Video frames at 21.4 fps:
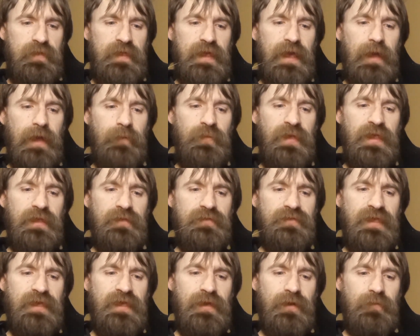The
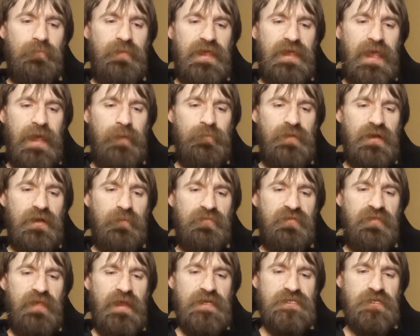idea became an
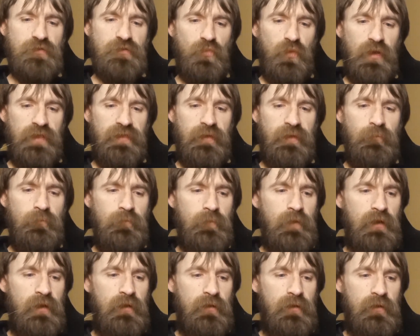obsession with him,